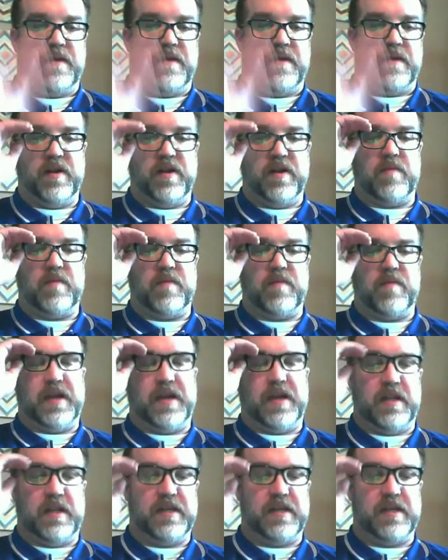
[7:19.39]
Bring up my
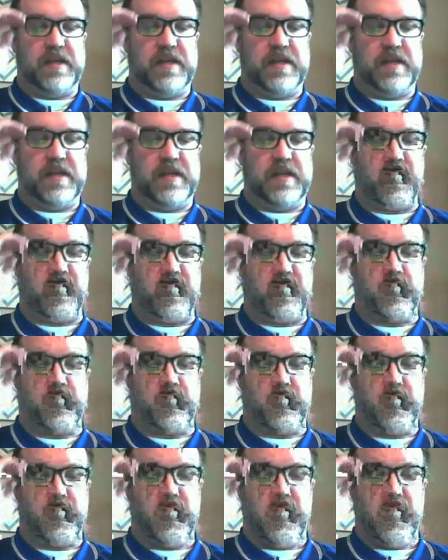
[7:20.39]
ClickZ
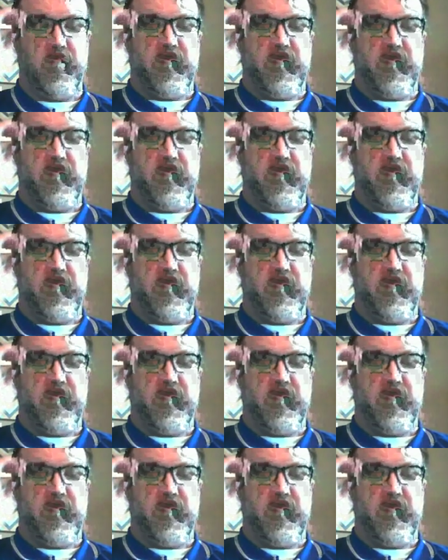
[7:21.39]
article.